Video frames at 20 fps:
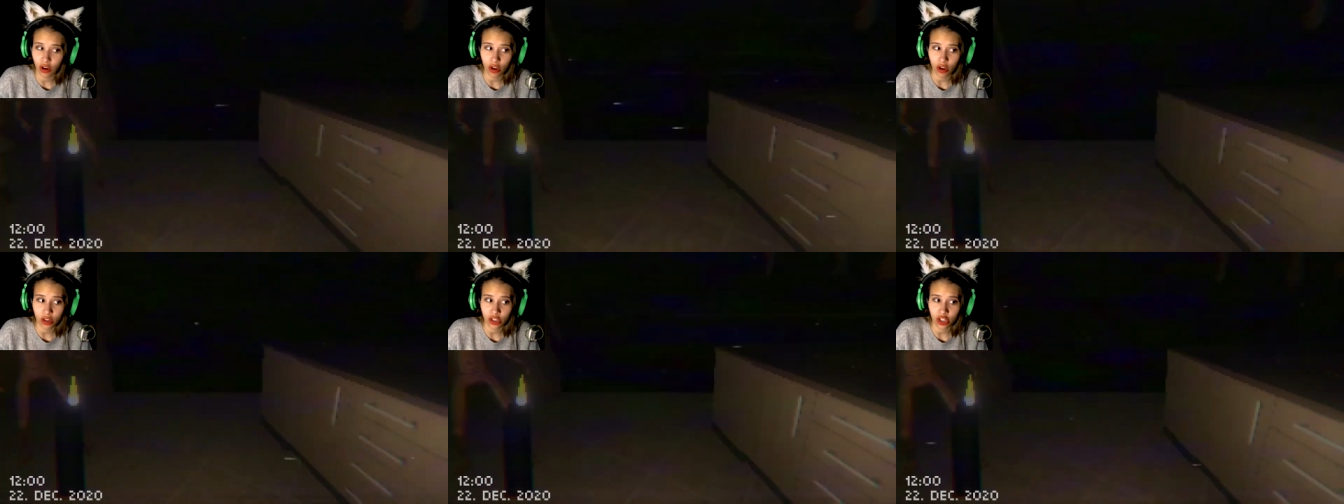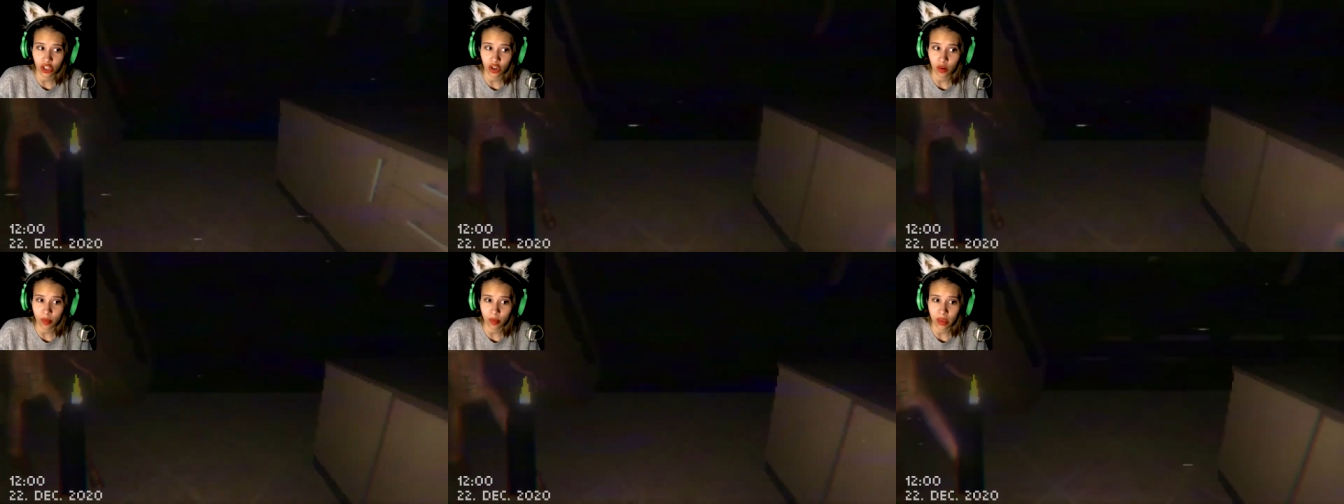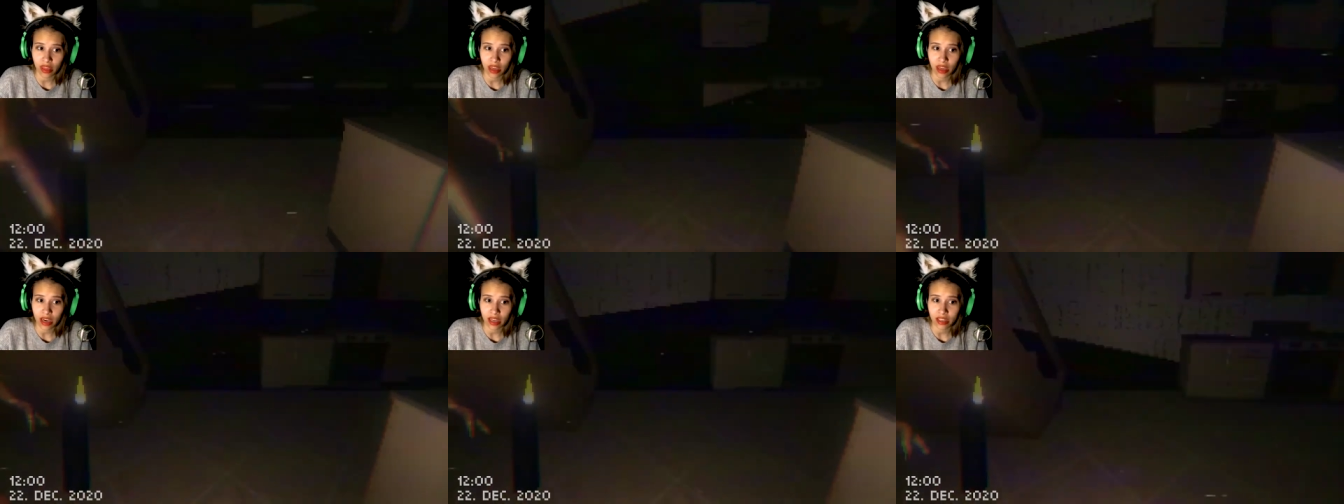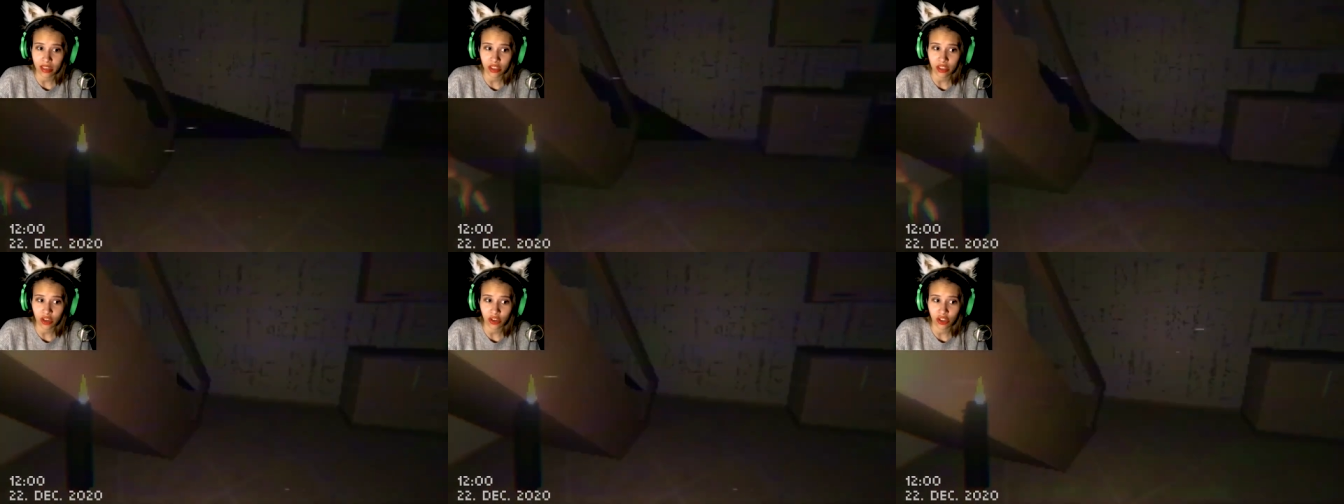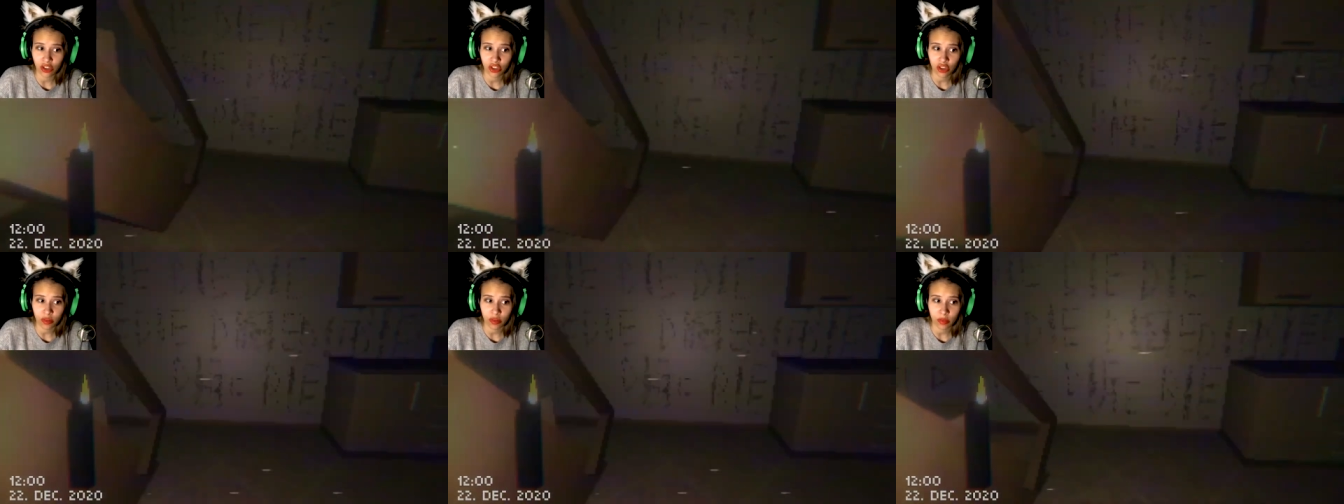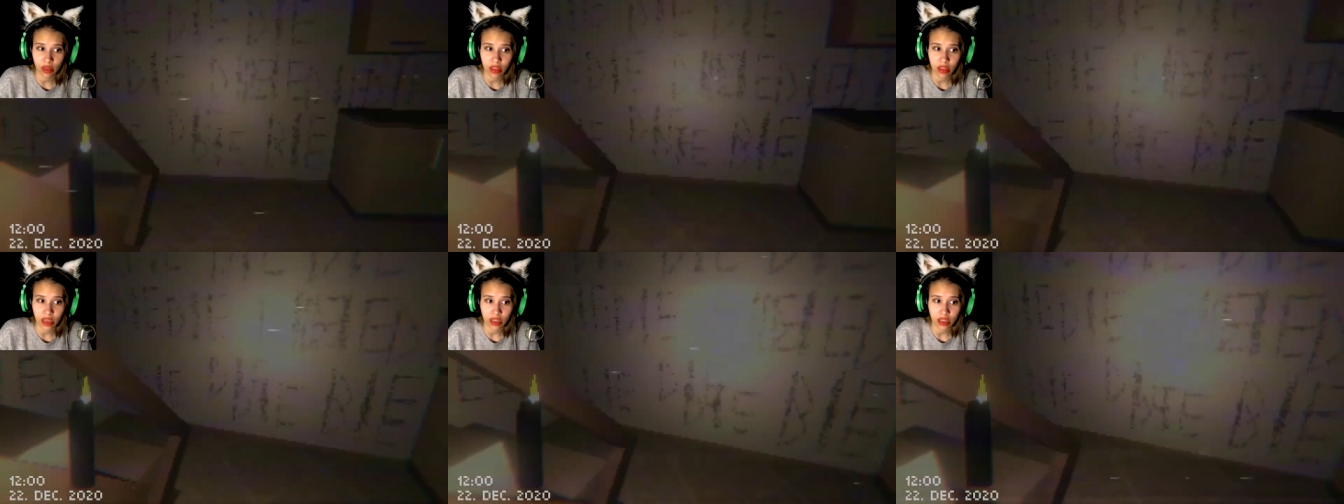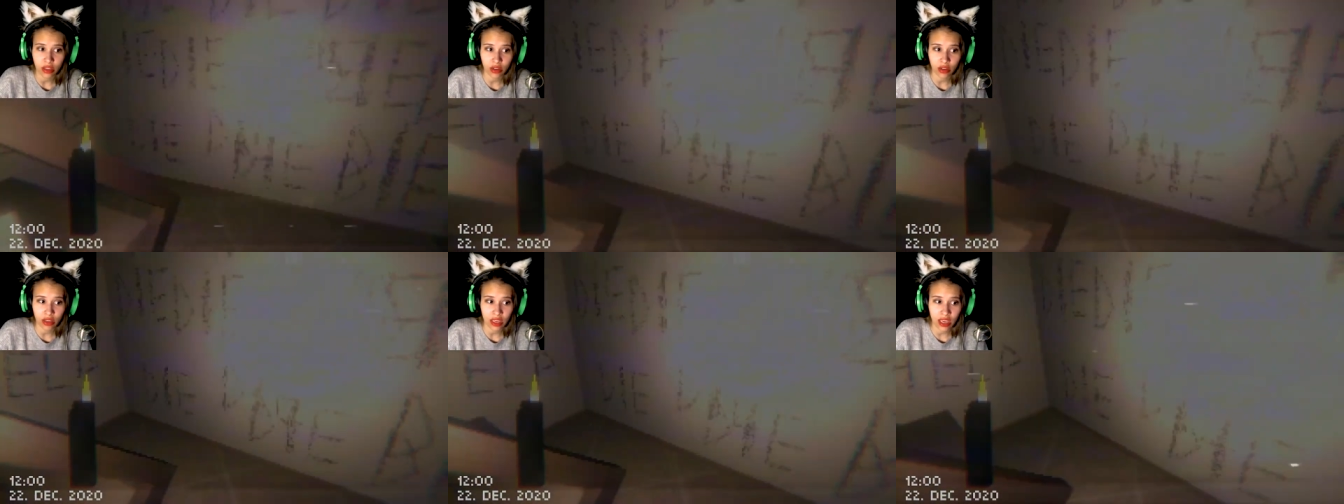don't show me that. Don't show me that,
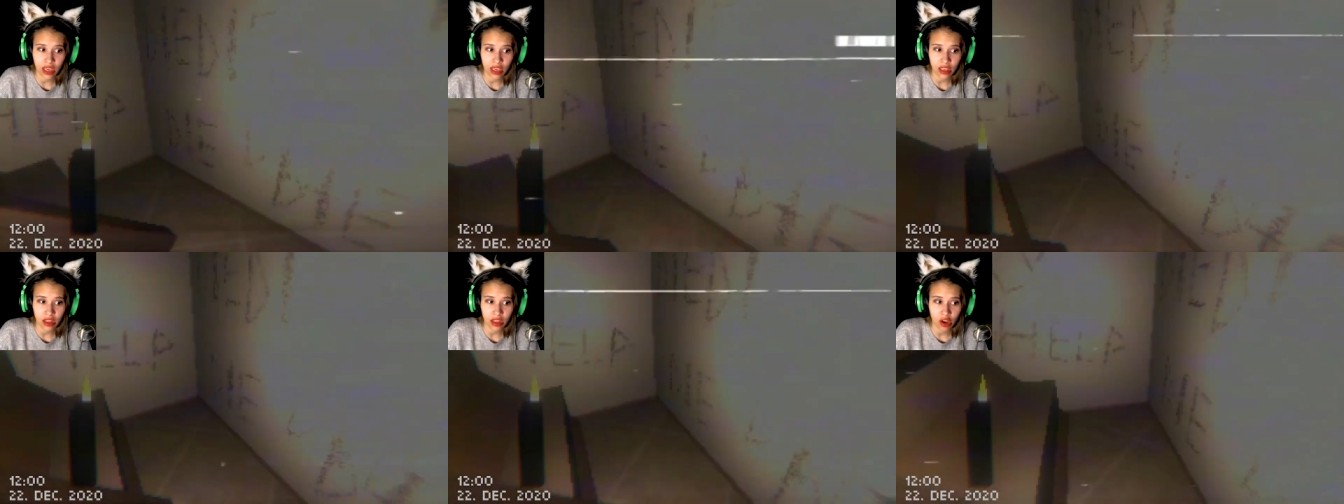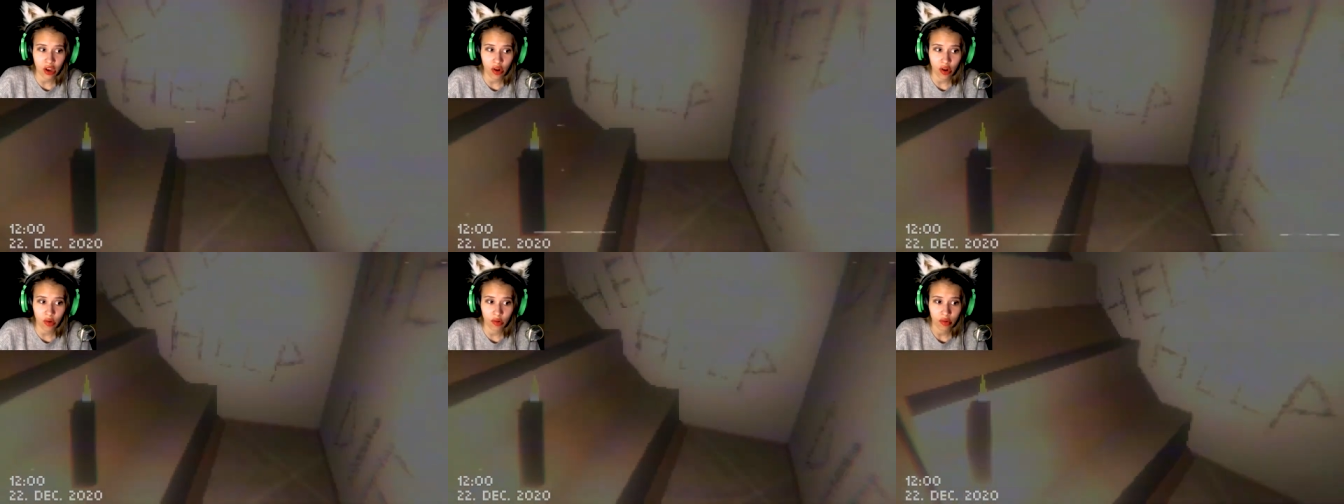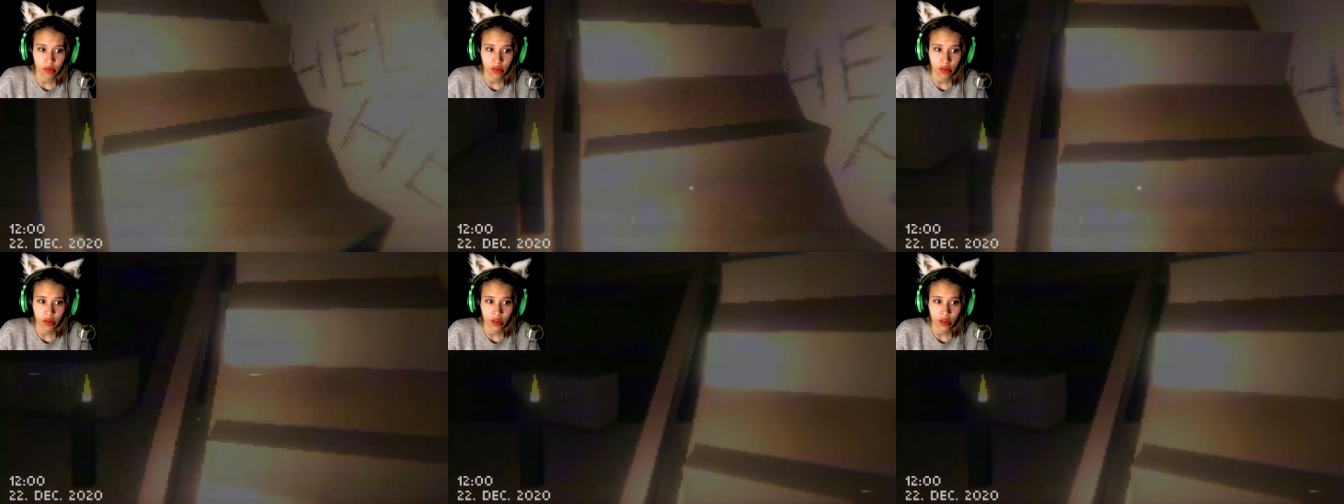okay? No.